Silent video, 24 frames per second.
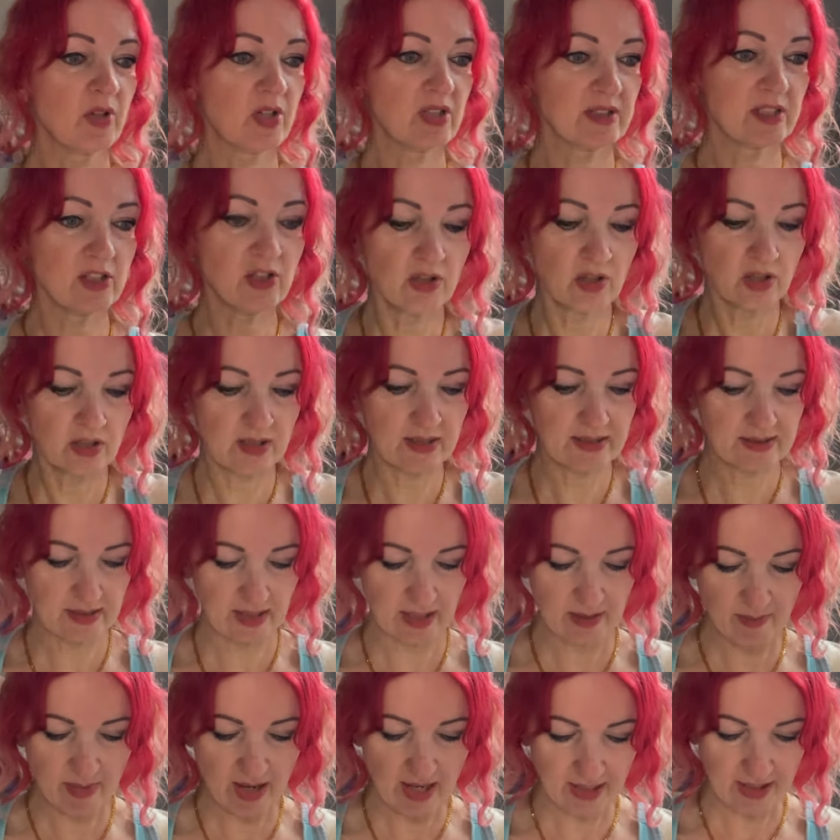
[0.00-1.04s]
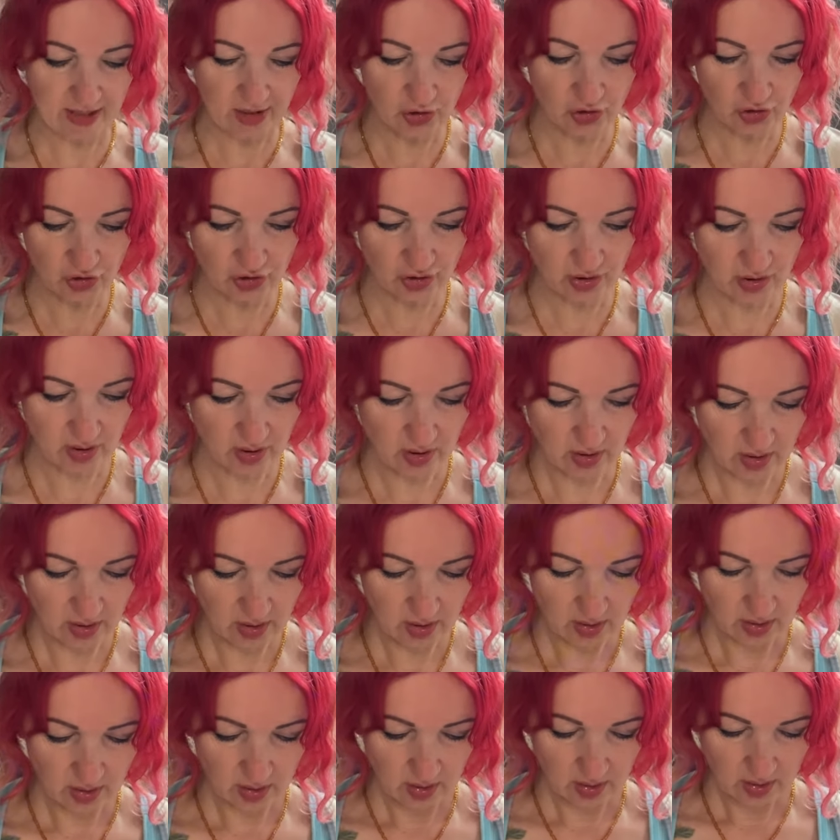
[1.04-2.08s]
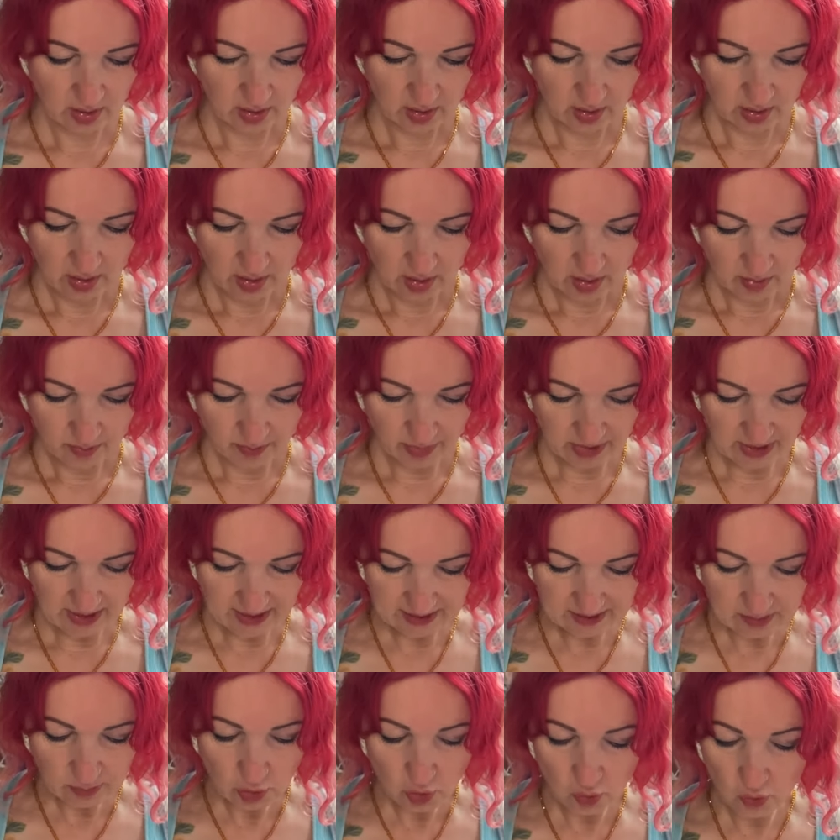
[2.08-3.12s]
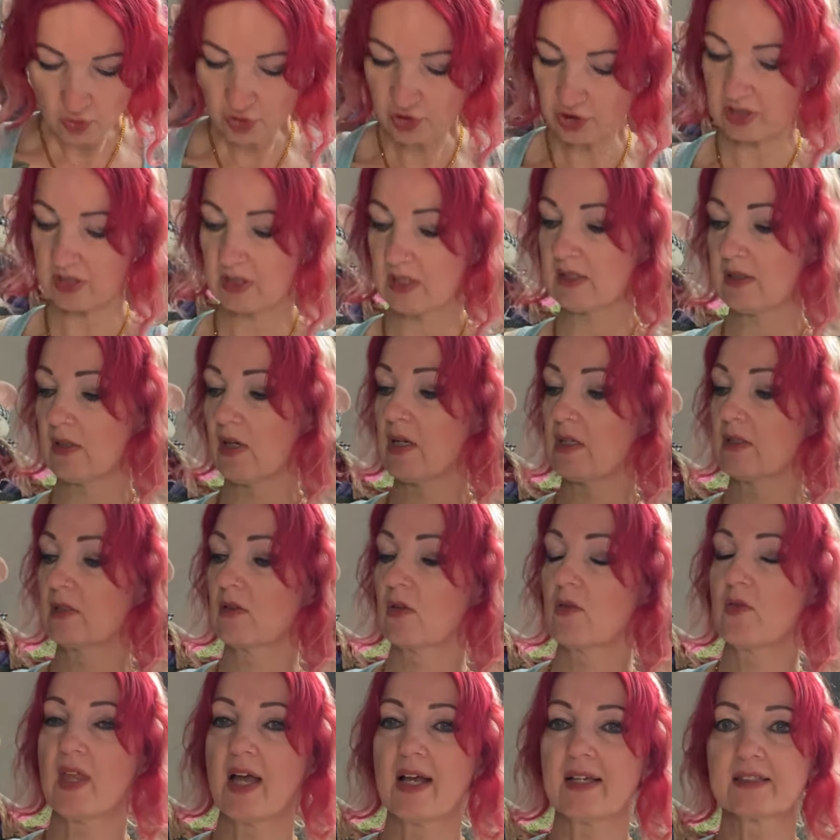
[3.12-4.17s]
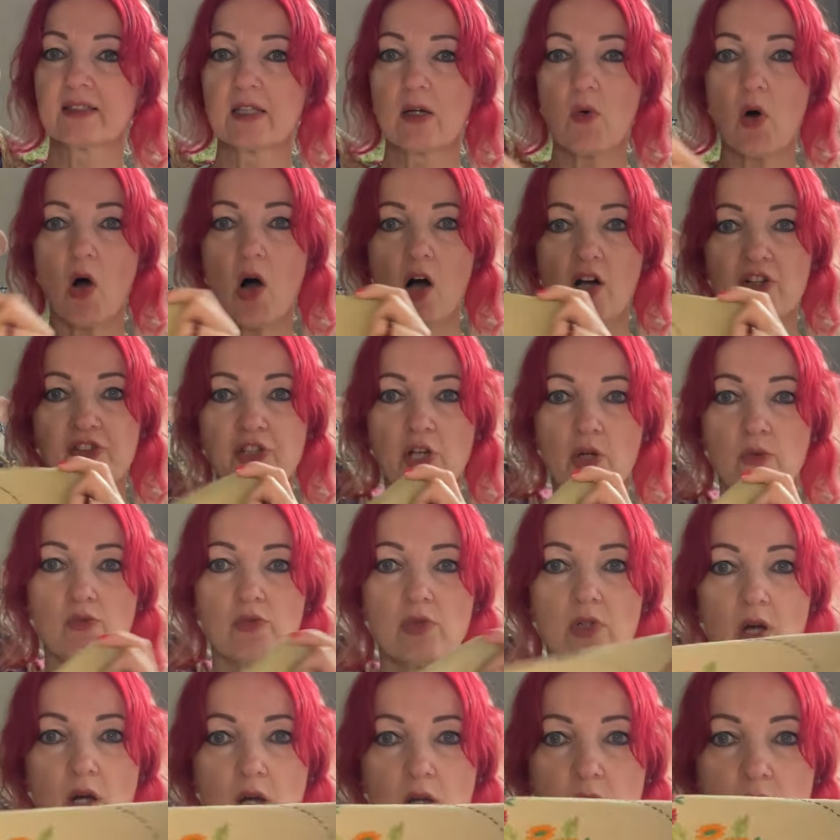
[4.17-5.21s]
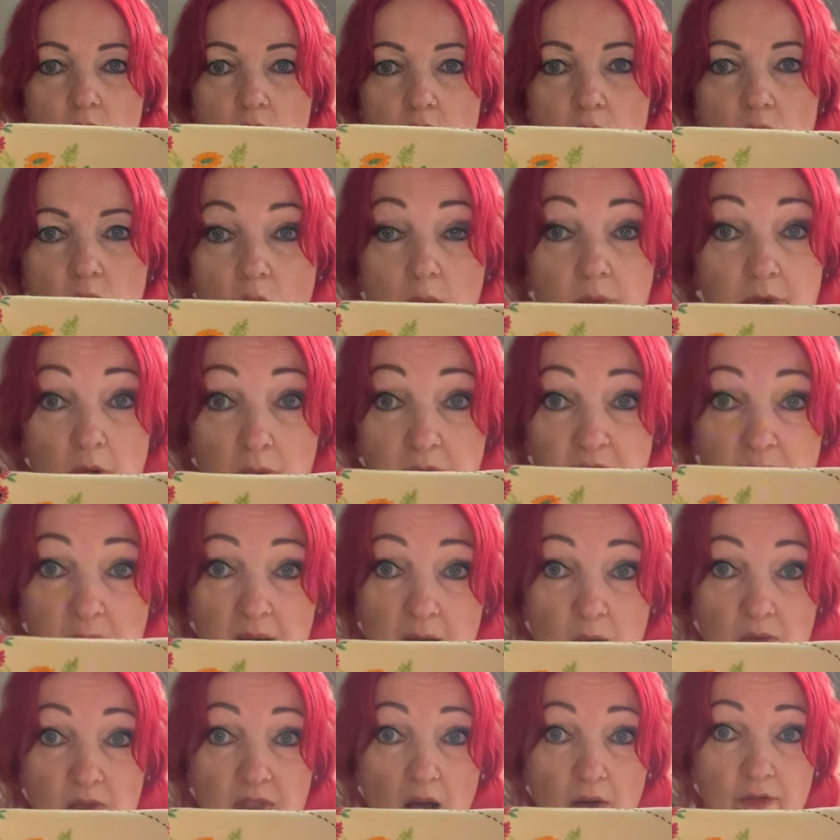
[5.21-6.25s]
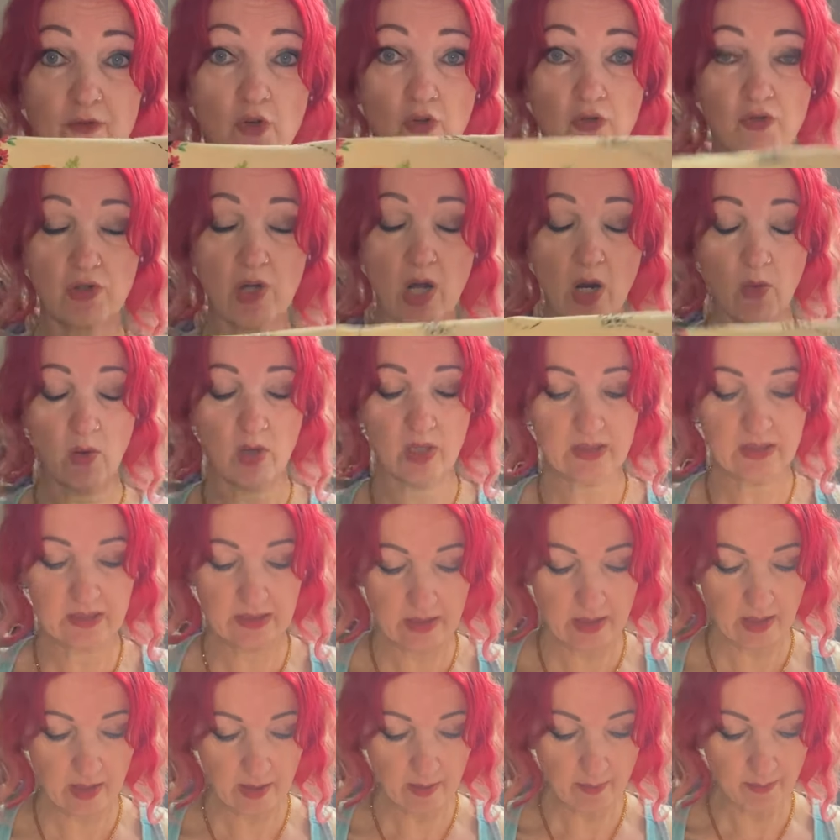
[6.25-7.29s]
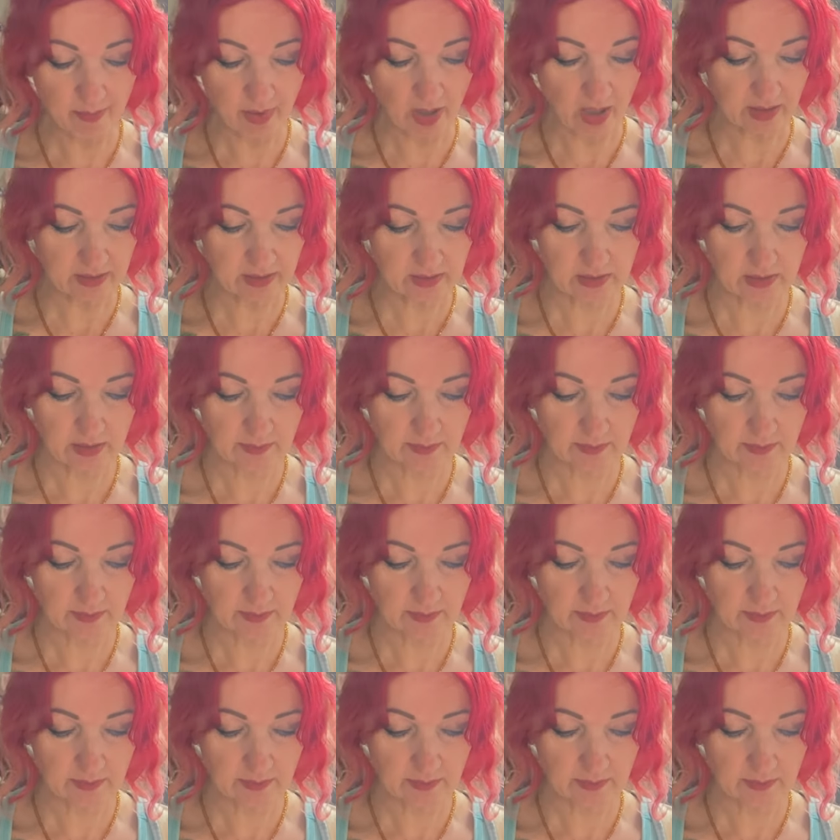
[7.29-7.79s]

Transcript: they look the same age. But there's some gorgeous designs on there. So I don't know what I'm going to make with that. I've got no idea. But